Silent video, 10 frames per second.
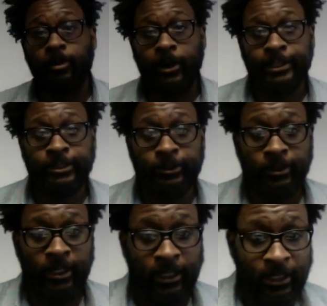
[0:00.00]
watch
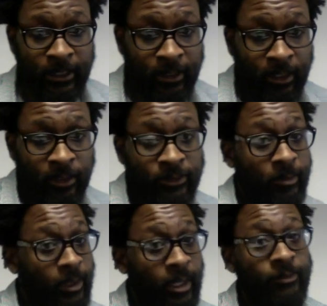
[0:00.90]
online. So I
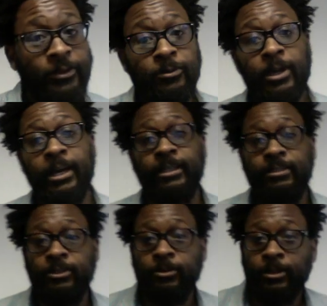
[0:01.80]
would like for you
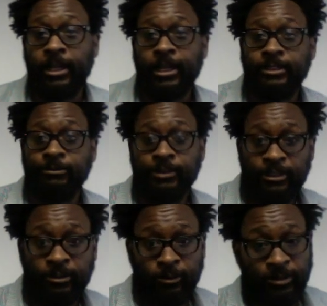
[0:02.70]
guys to utilize your
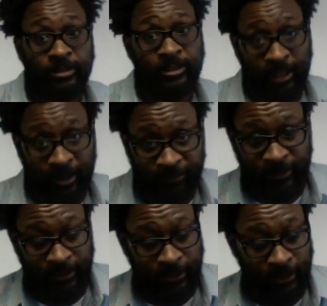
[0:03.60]
resources
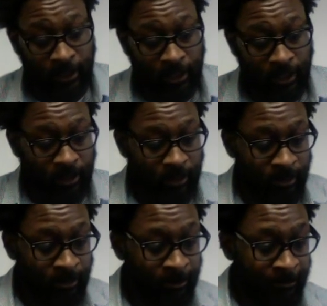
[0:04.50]
carefully.
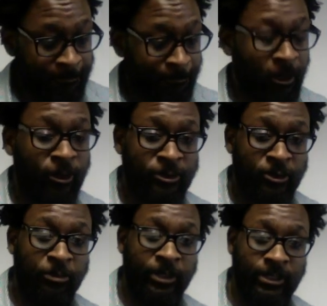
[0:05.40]

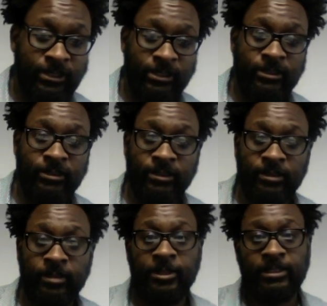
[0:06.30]
Also, pay attention to
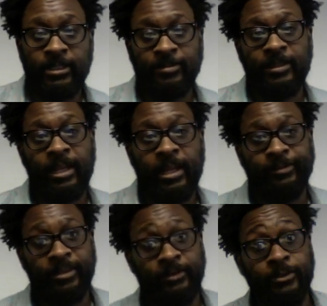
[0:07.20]
some of the tips that I
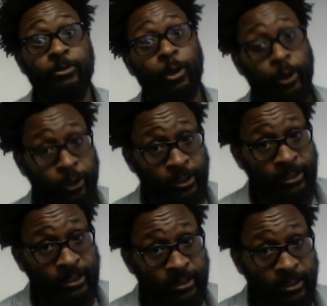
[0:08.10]
have given you
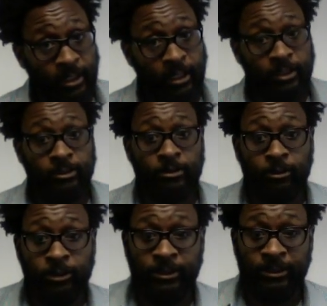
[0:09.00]
earlier
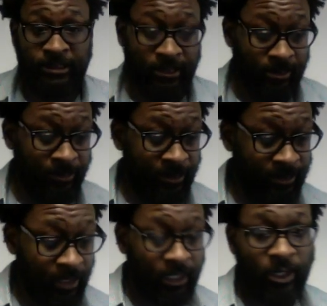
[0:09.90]
during the
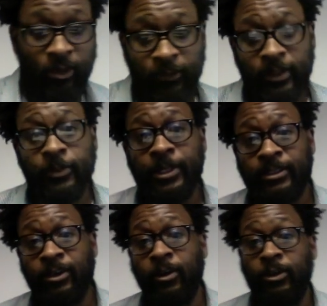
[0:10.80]
syllabus, and hopefully we can
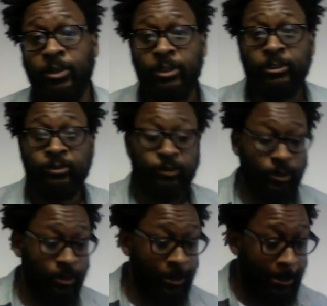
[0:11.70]
start on a good
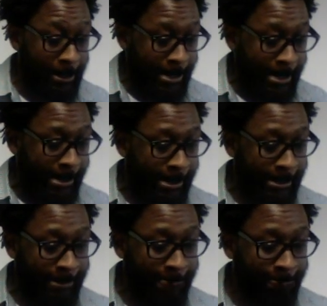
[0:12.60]
start.
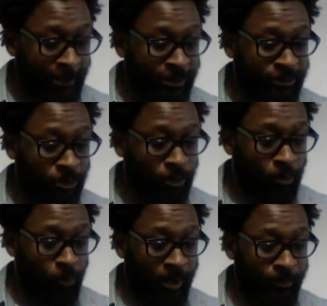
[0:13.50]
So
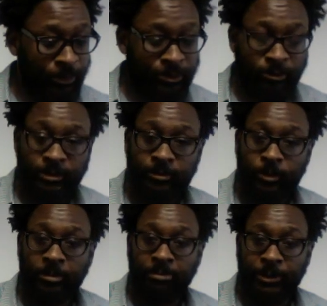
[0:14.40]
what I'm going to do is I'm
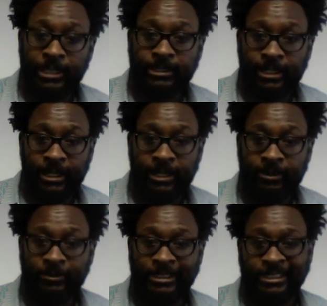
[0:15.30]
going to break
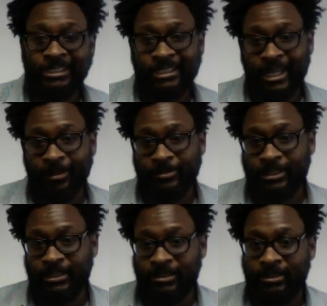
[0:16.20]
down each chapter
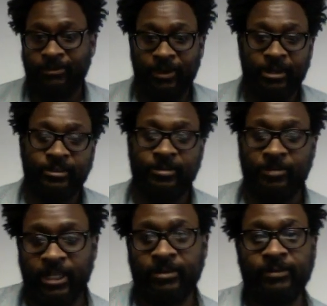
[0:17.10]
into the various
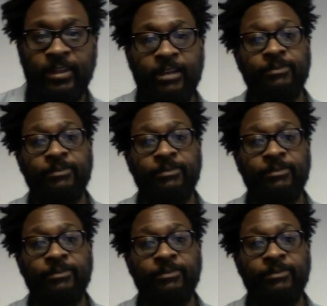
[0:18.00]
objectives that I